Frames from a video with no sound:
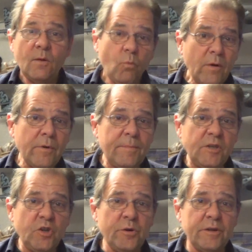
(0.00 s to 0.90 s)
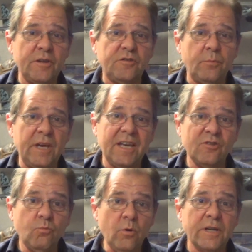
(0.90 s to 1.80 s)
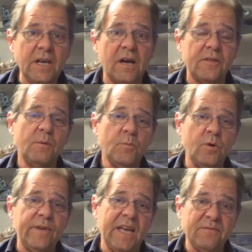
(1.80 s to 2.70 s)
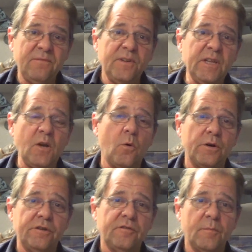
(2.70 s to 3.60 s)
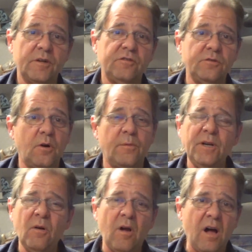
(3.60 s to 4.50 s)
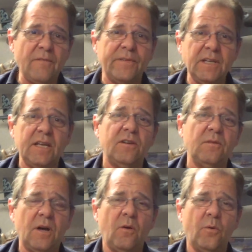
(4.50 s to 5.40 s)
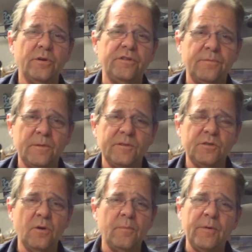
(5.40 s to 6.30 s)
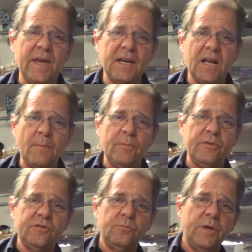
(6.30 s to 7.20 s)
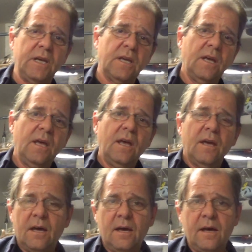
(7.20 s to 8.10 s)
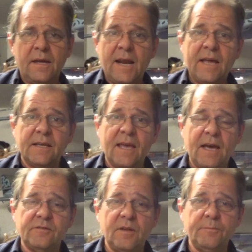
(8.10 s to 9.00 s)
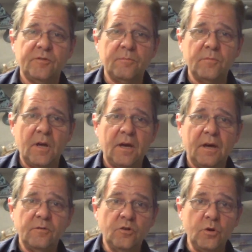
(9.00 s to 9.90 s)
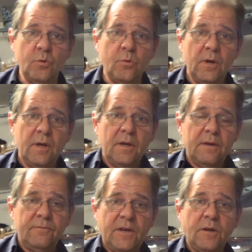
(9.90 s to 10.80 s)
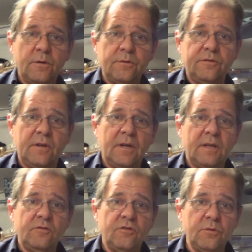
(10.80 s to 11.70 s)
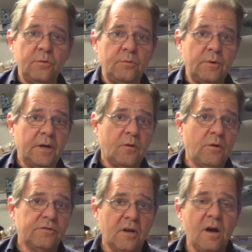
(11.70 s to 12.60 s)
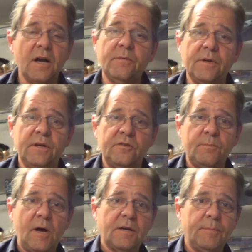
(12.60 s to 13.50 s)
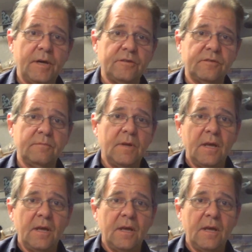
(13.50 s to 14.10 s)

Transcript: And what we've been doing this week is working on the movie and filling orders from our store. We don't often get orders from our store, but we had a couple this week, and I had to cast up some new figures and do, of course, a Cochrane and a Spock bust and